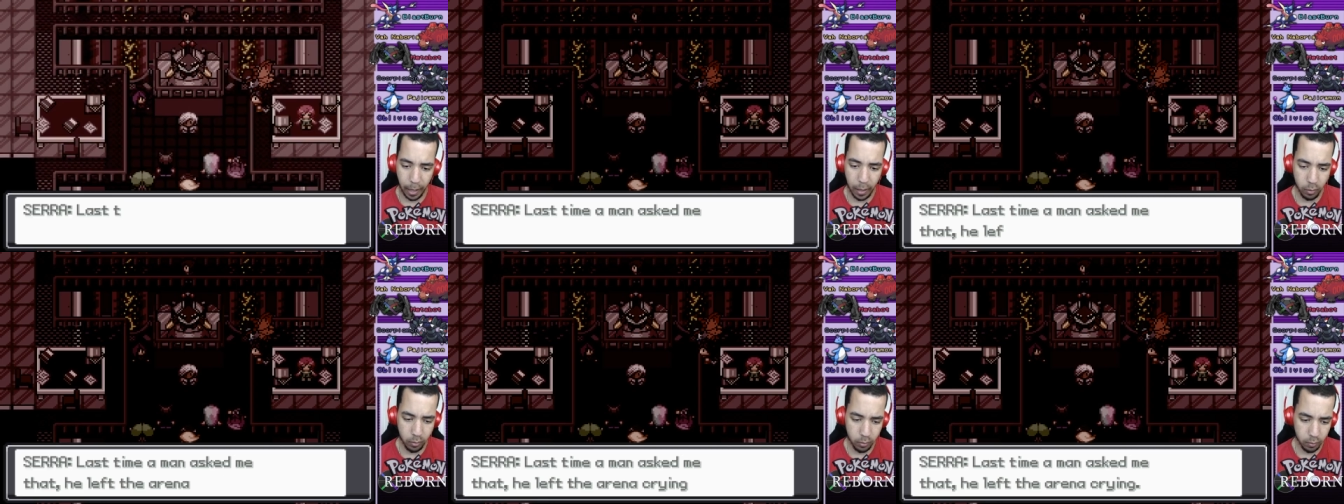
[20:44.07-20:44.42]

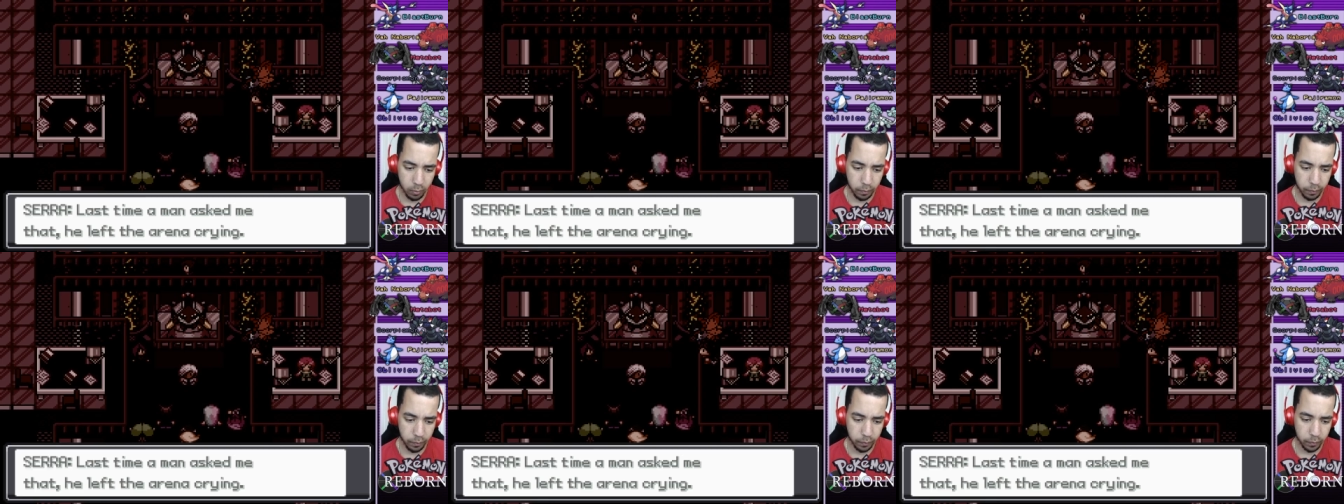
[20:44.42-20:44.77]
battle?
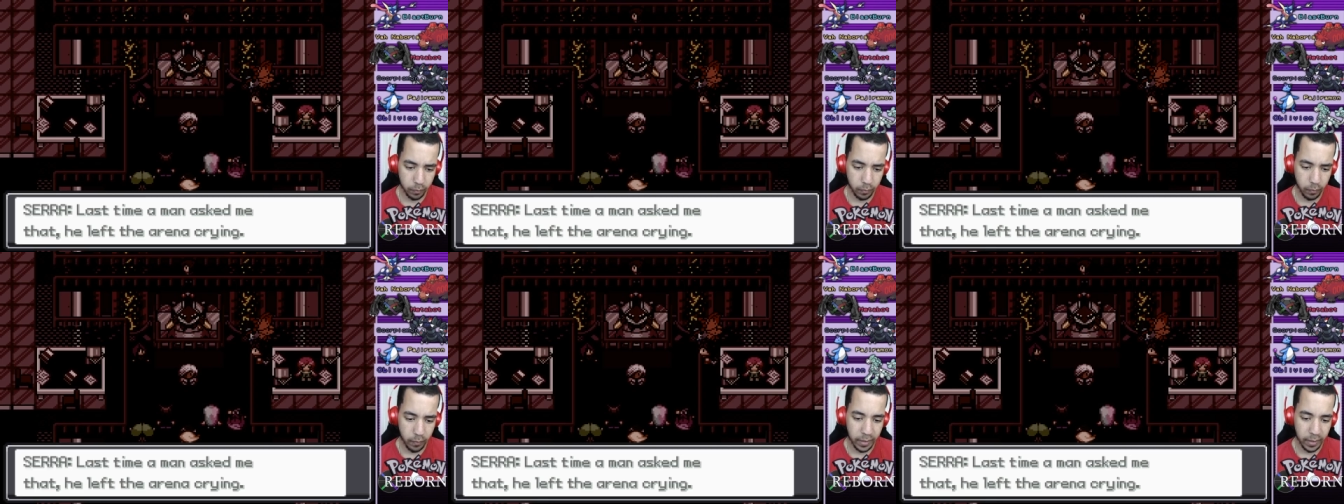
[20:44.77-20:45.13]

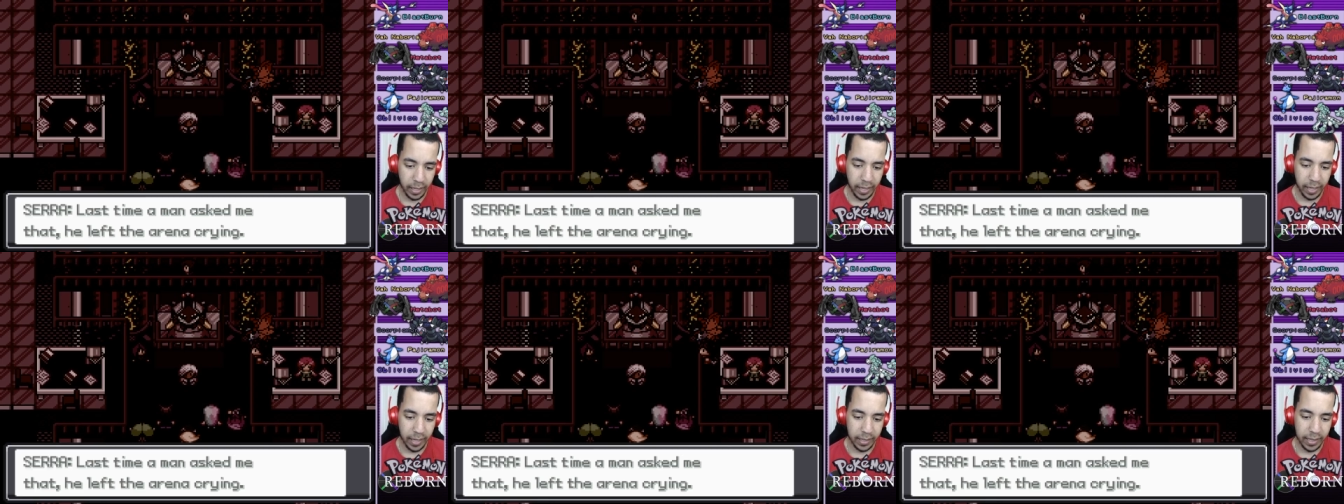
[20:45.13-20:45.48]

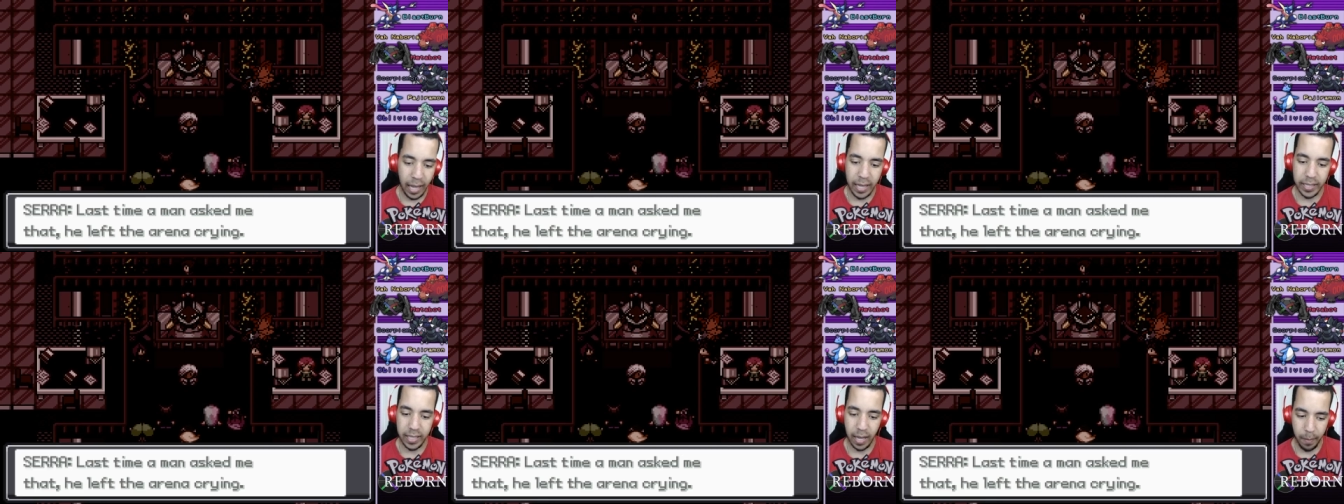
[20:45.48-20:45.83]

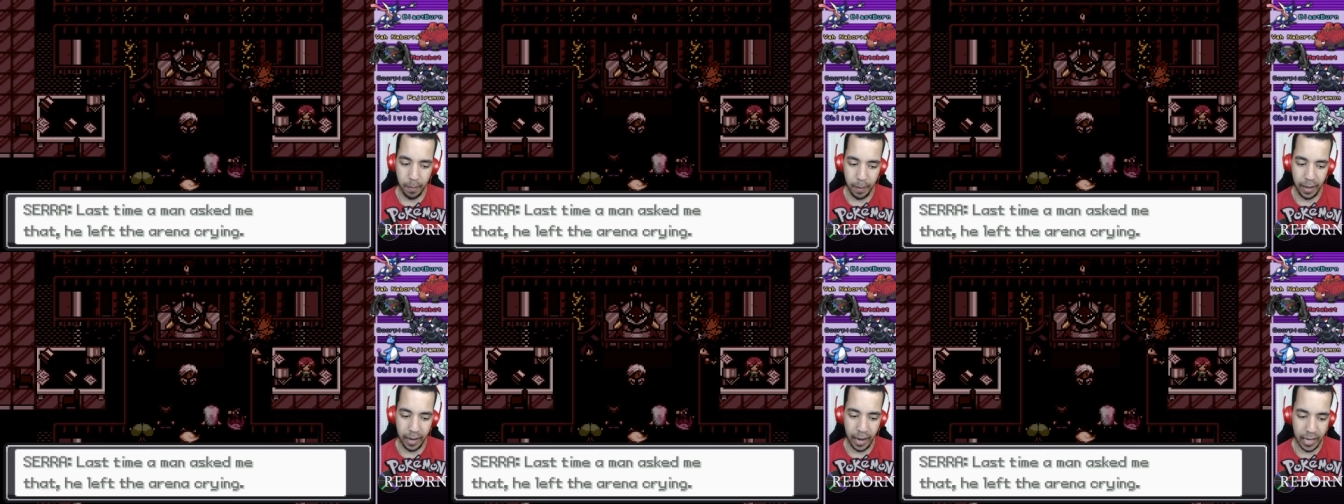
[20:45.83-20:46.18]
Last
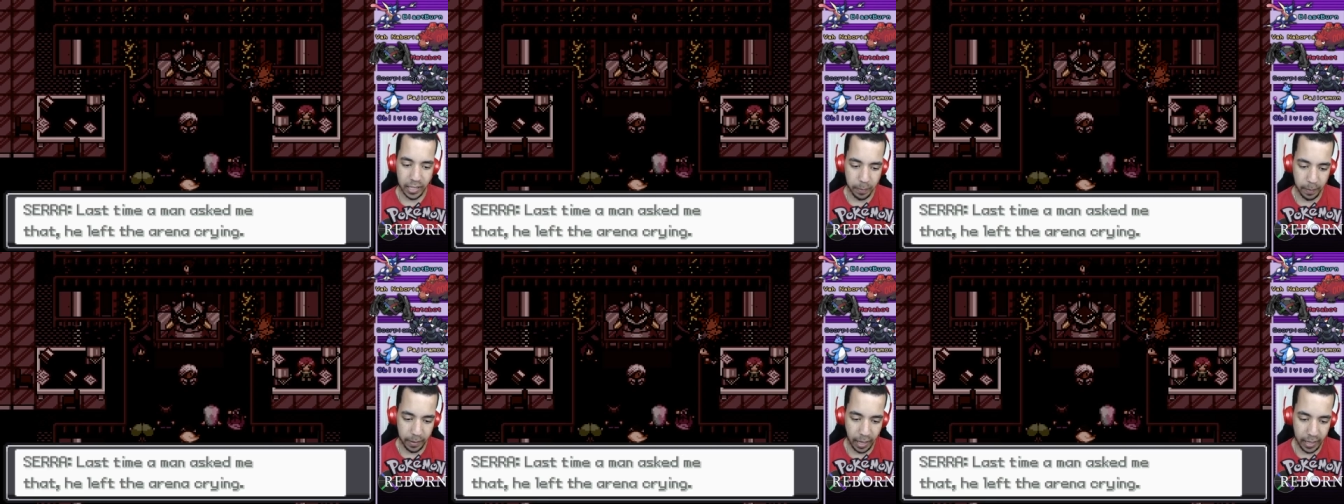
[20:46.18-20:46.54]
time a man
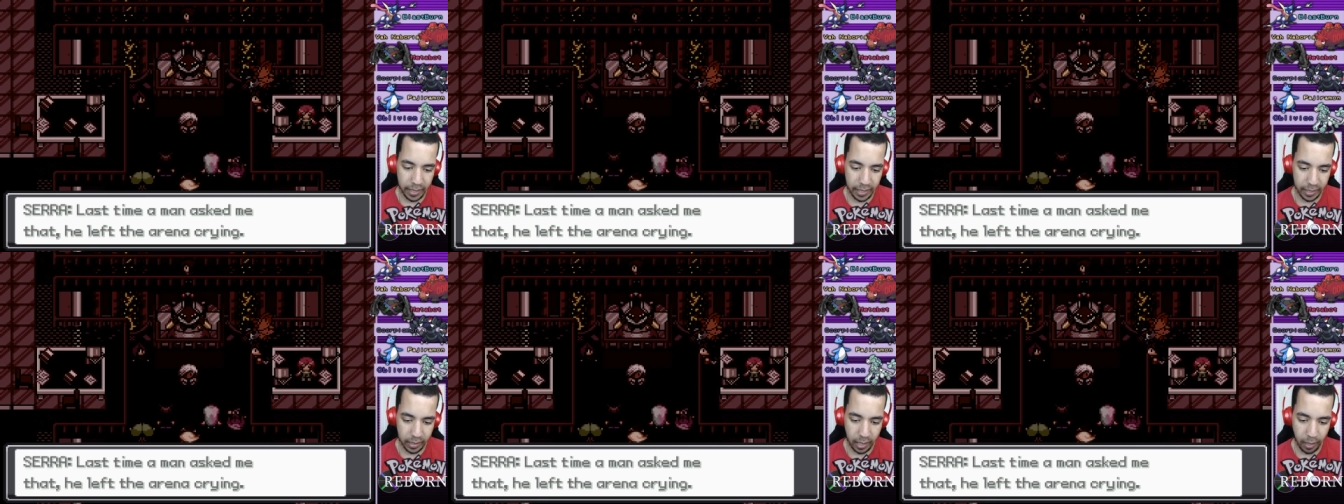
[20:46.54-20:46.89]
asked me
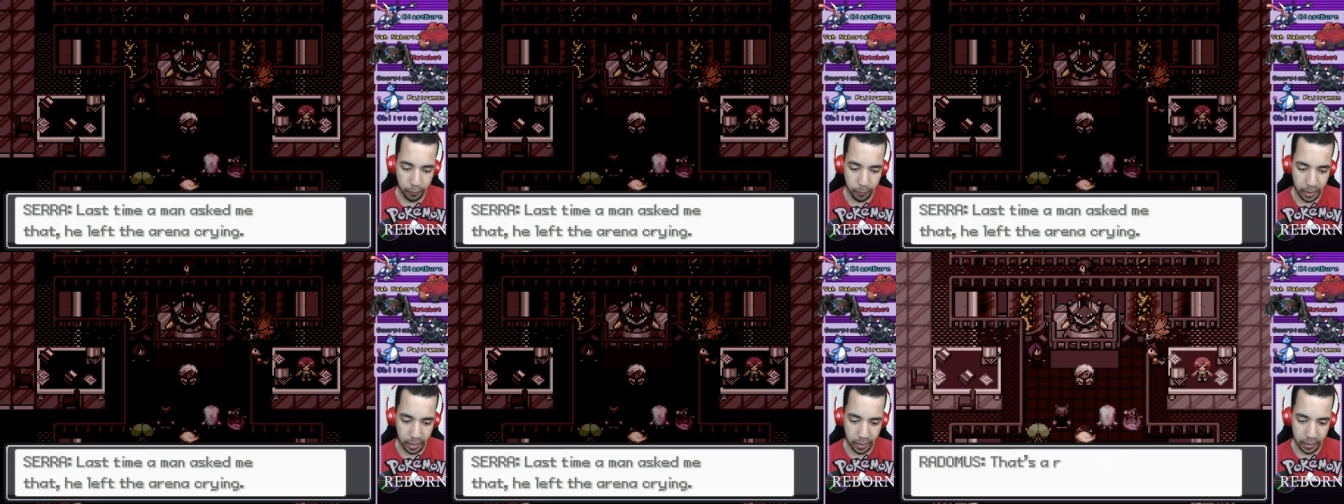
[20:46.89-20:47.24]
that, he
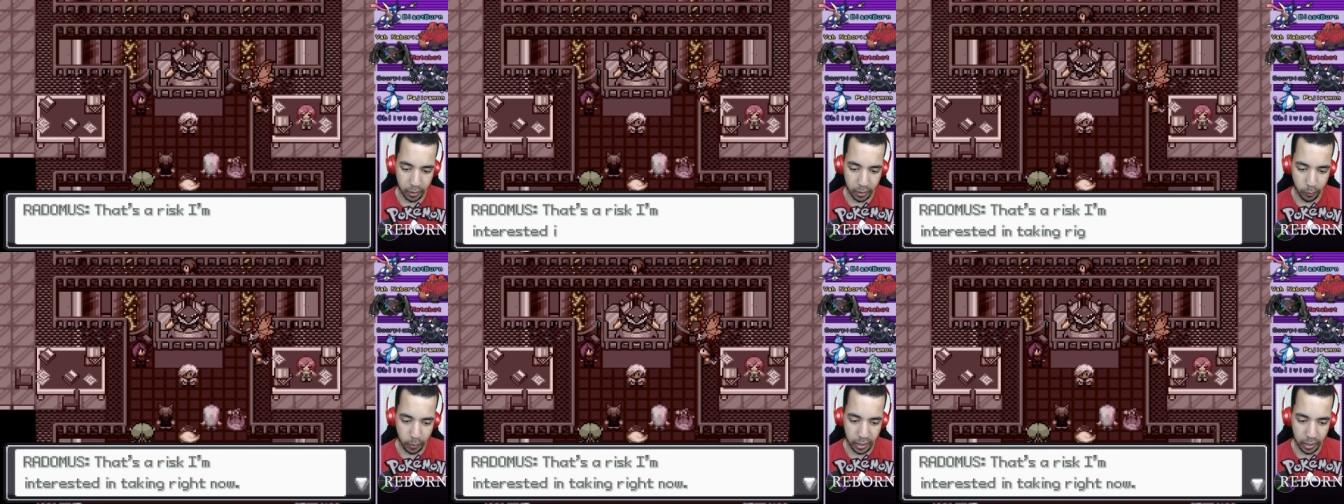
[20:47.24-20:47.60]
left me in
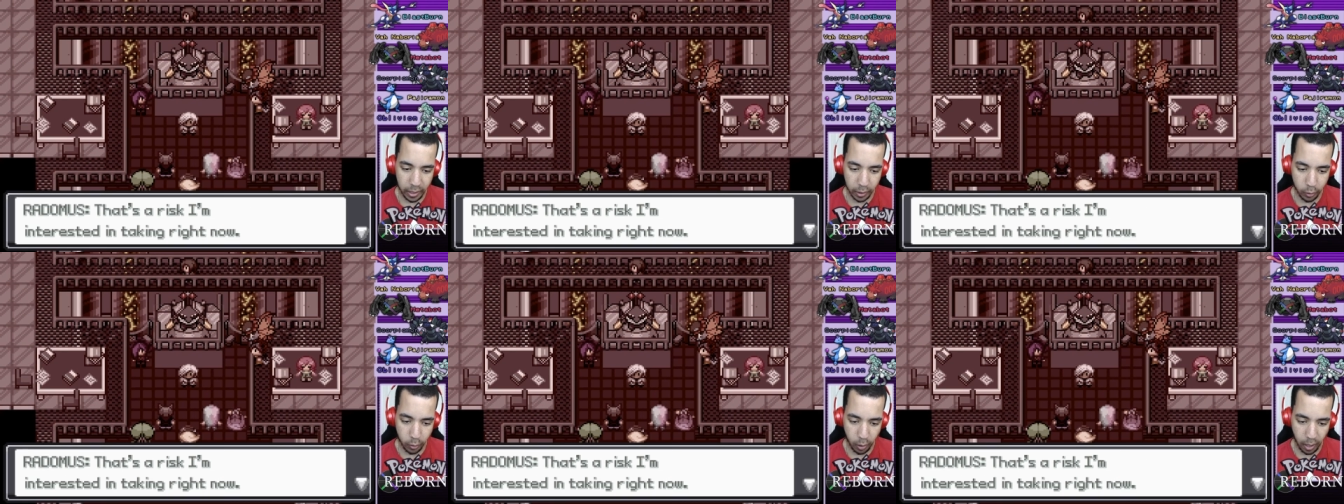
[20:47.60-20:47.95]
the
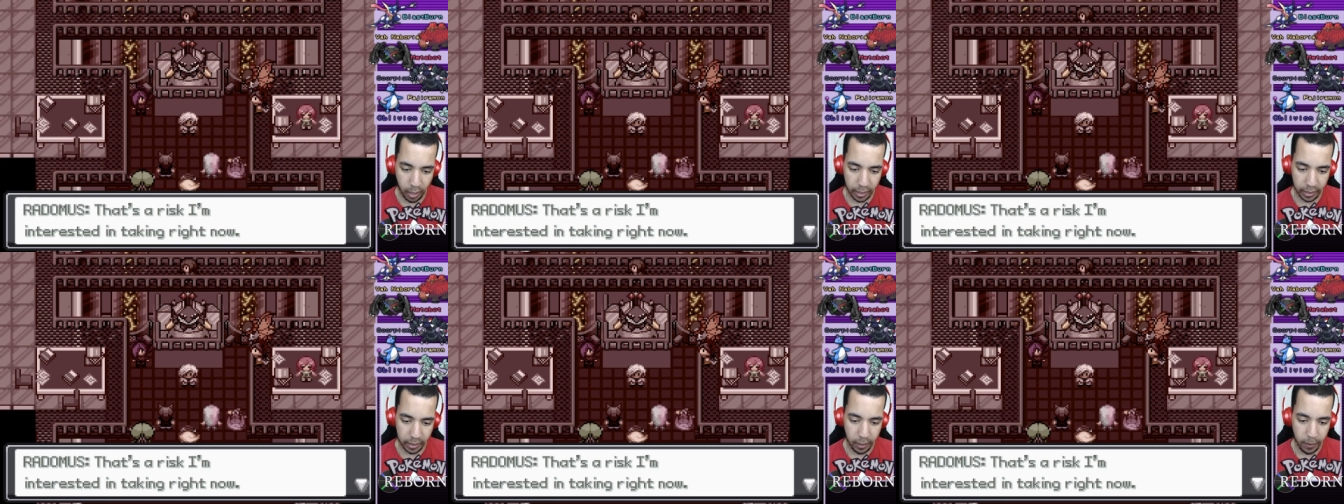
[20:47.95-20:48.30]
arena
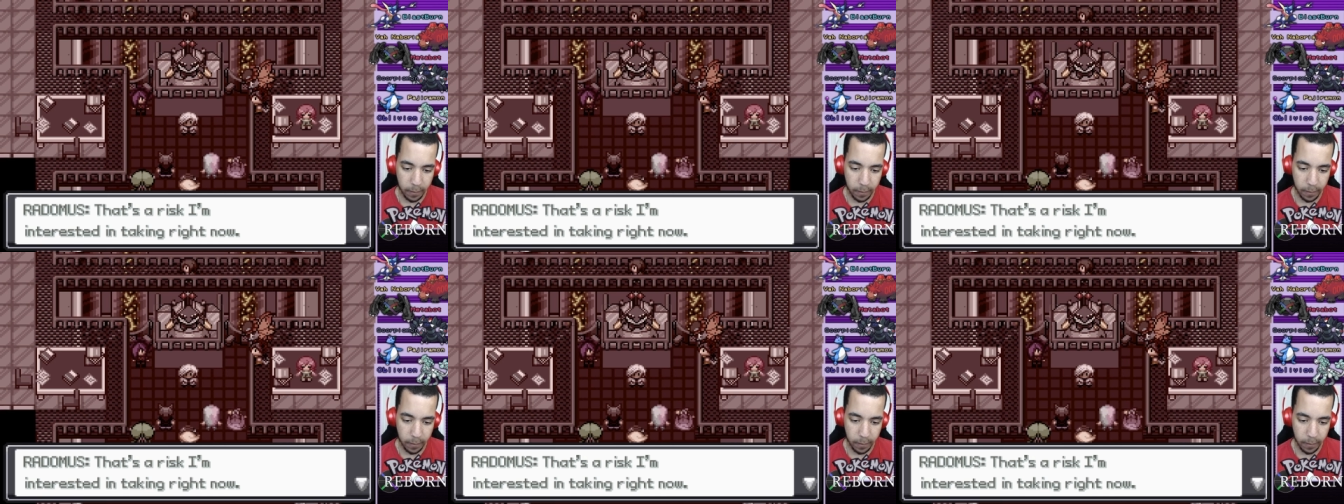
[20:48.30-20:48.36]
crying.